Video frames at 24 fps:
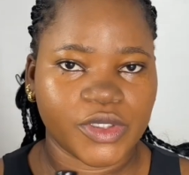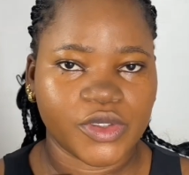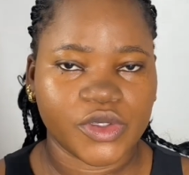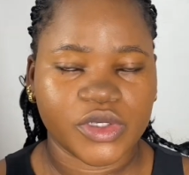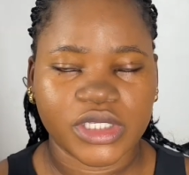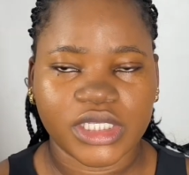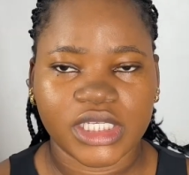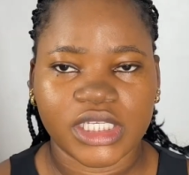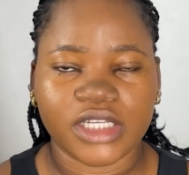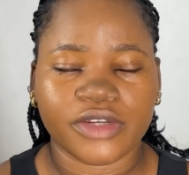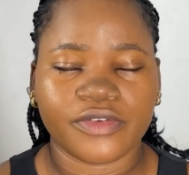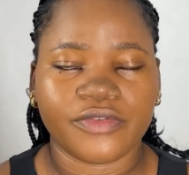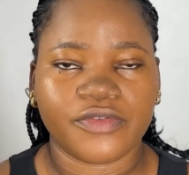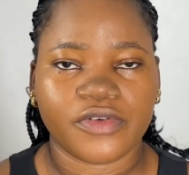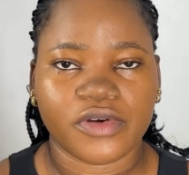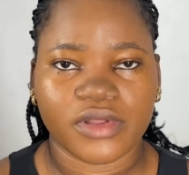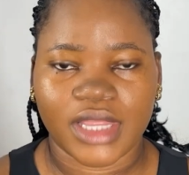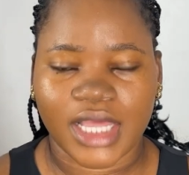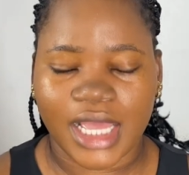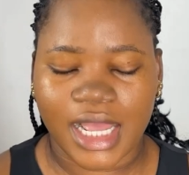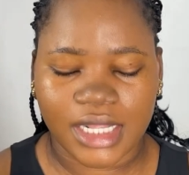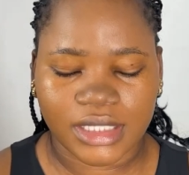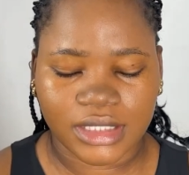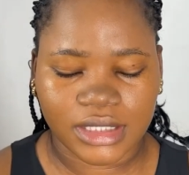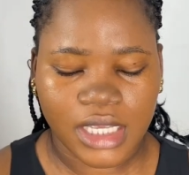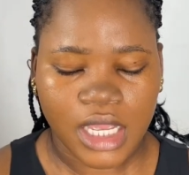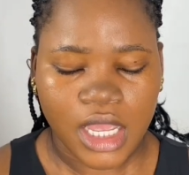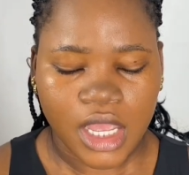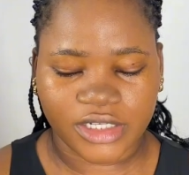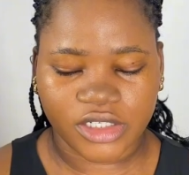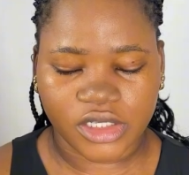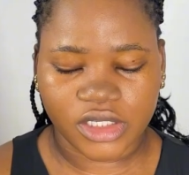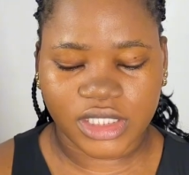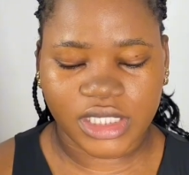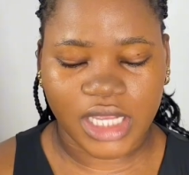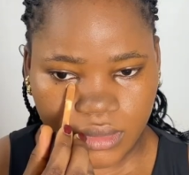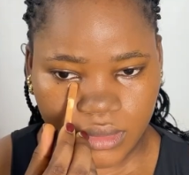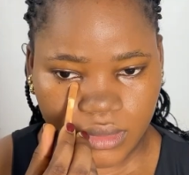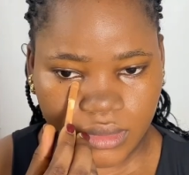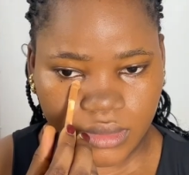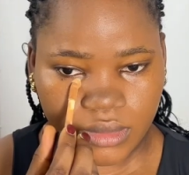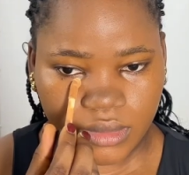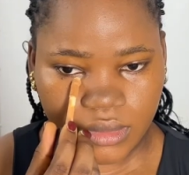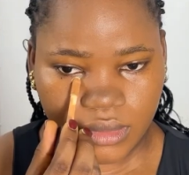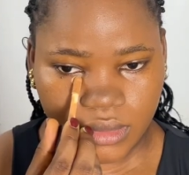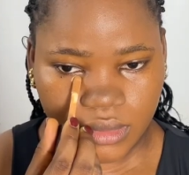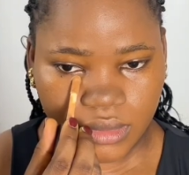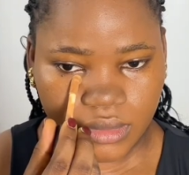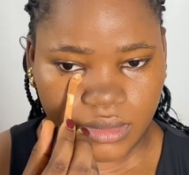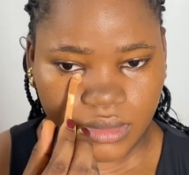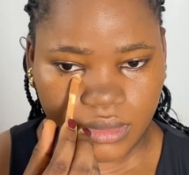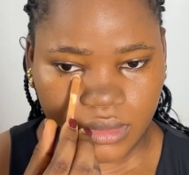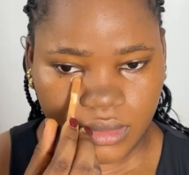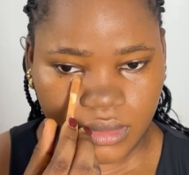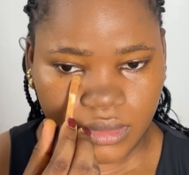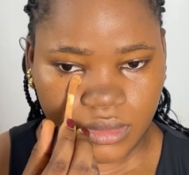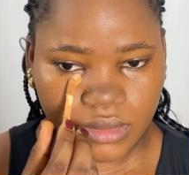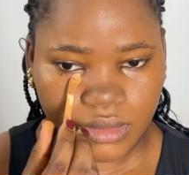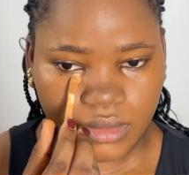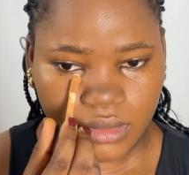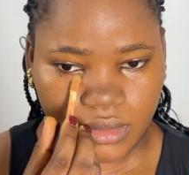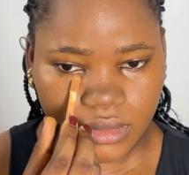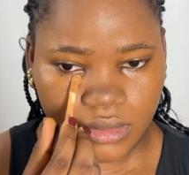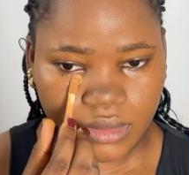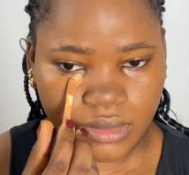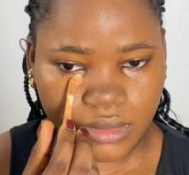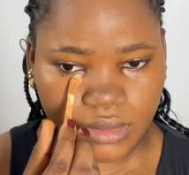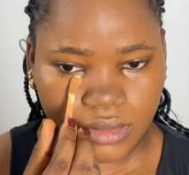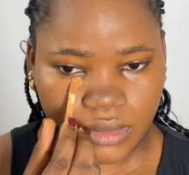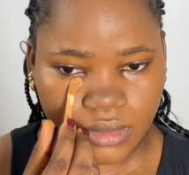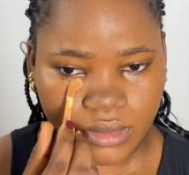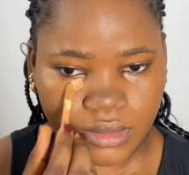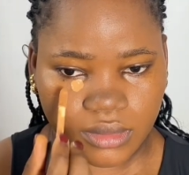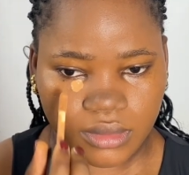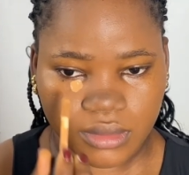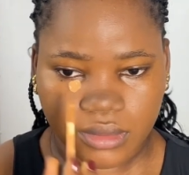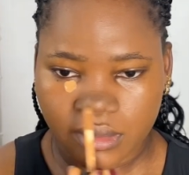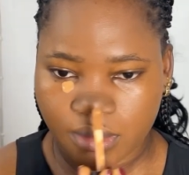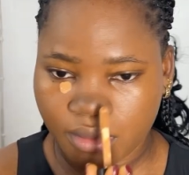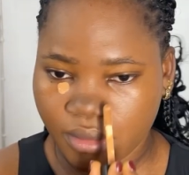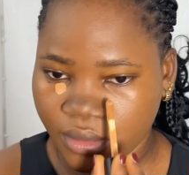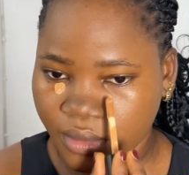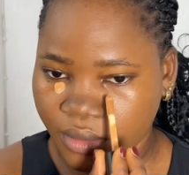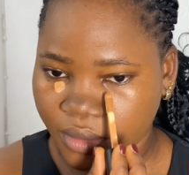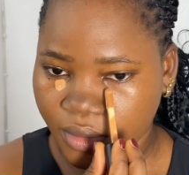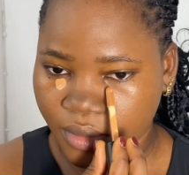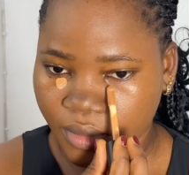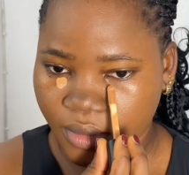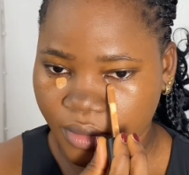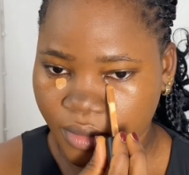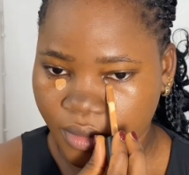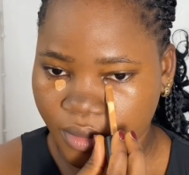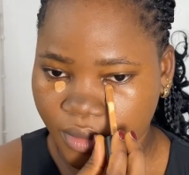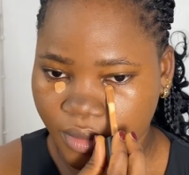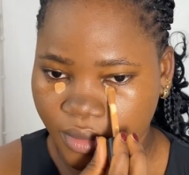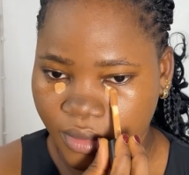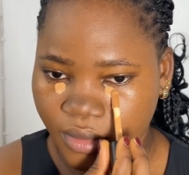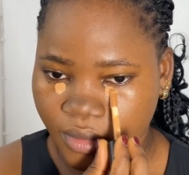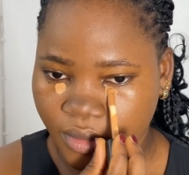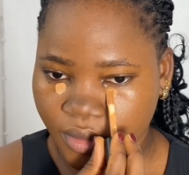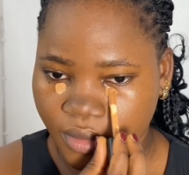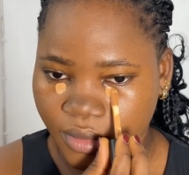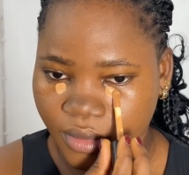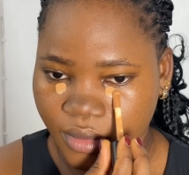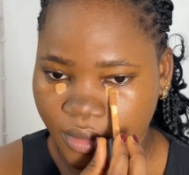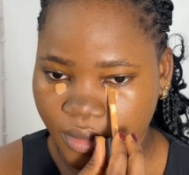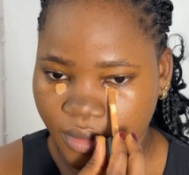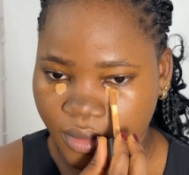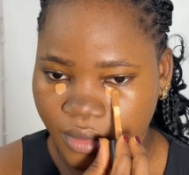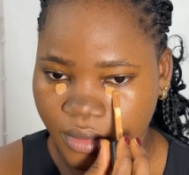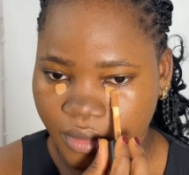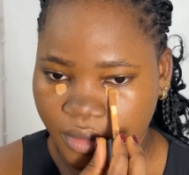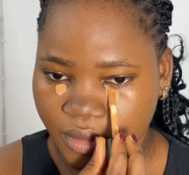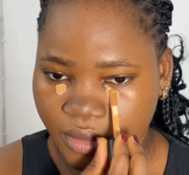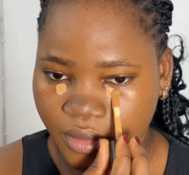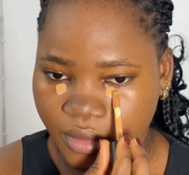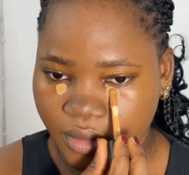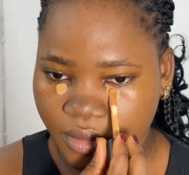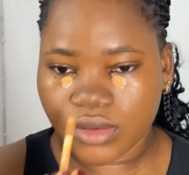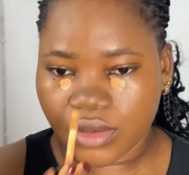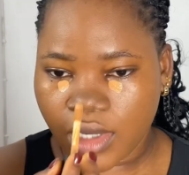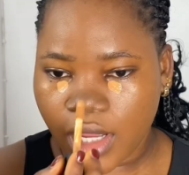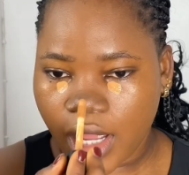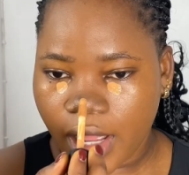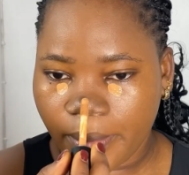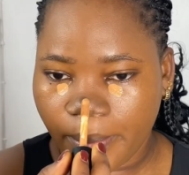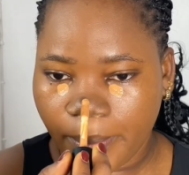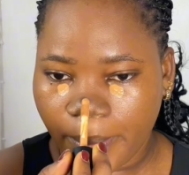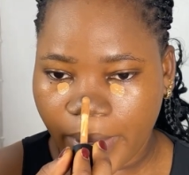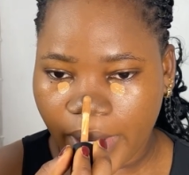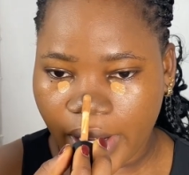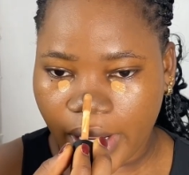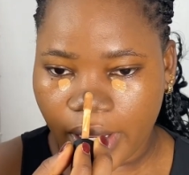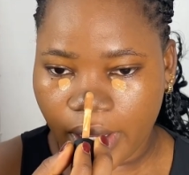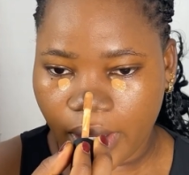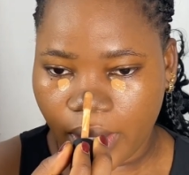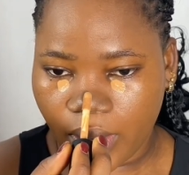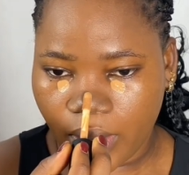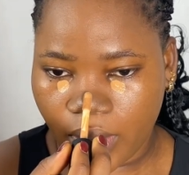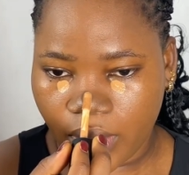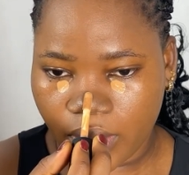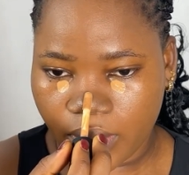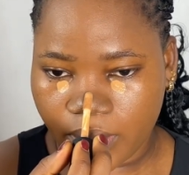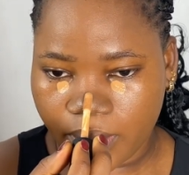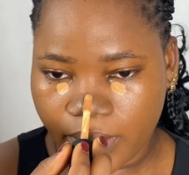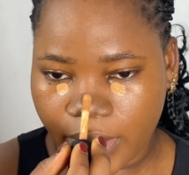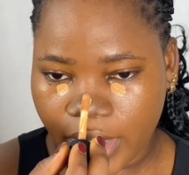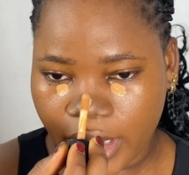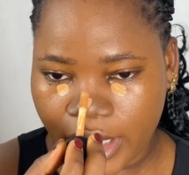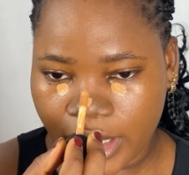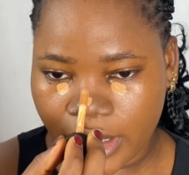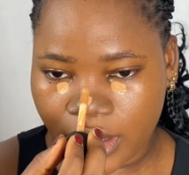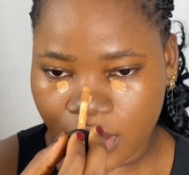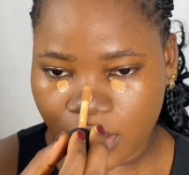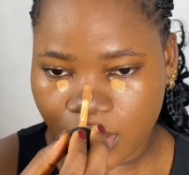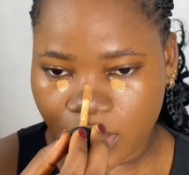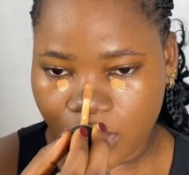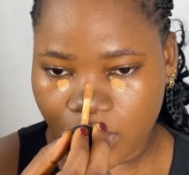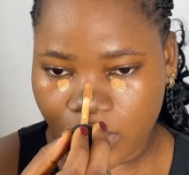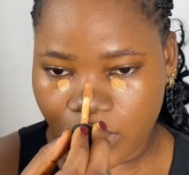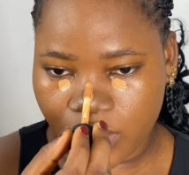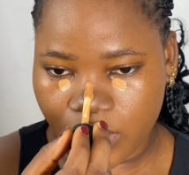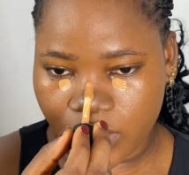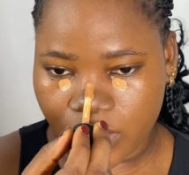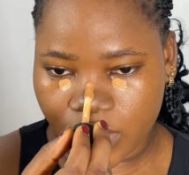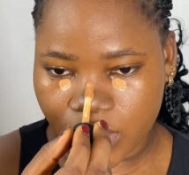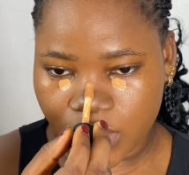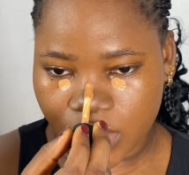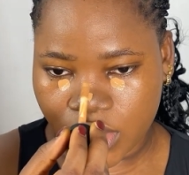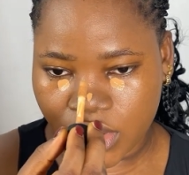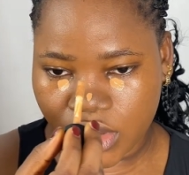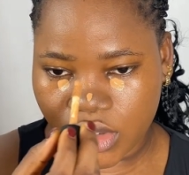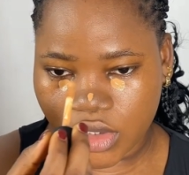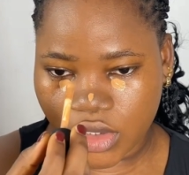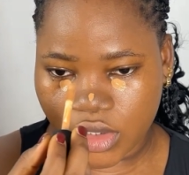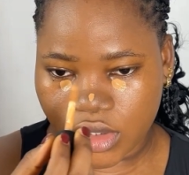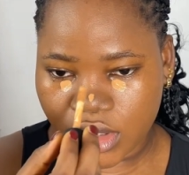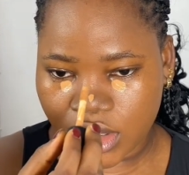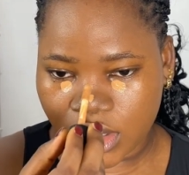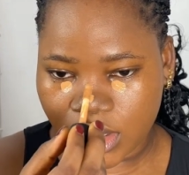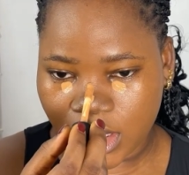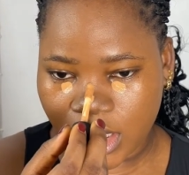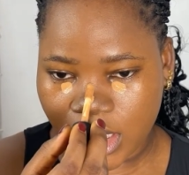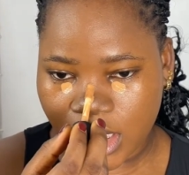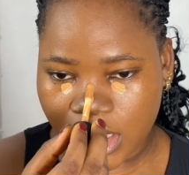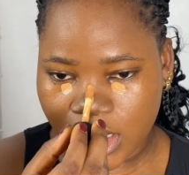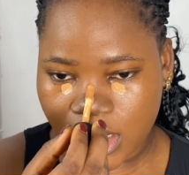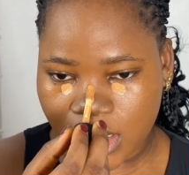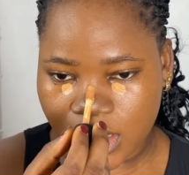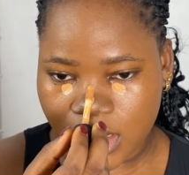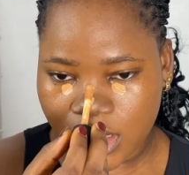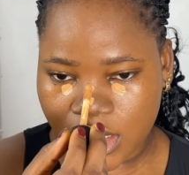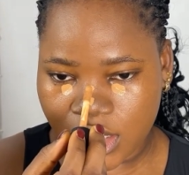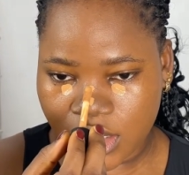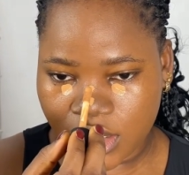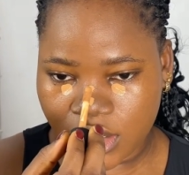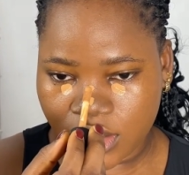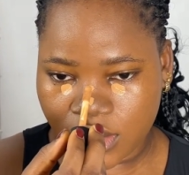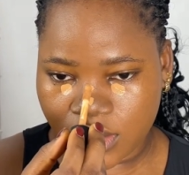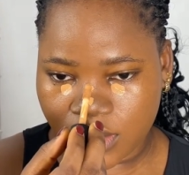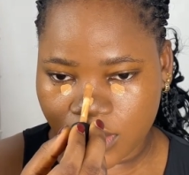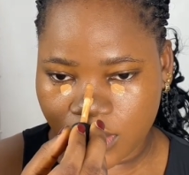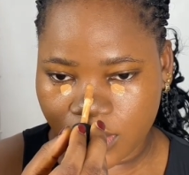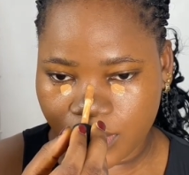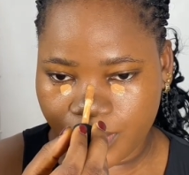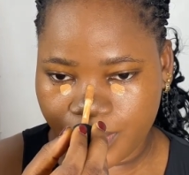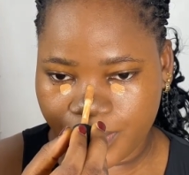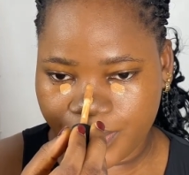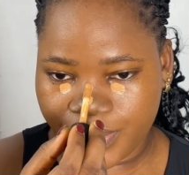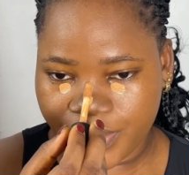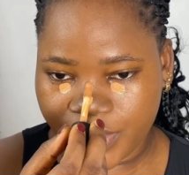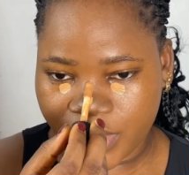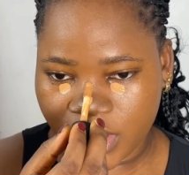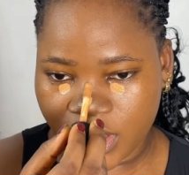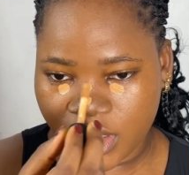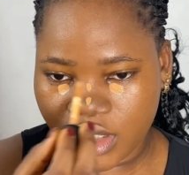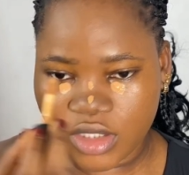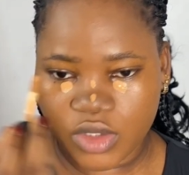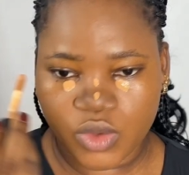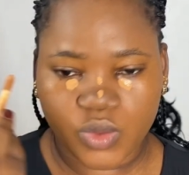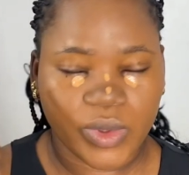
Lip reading: be using for that. I just apply a little bit of this under my eye area. I also apply on my nose, just a little bit.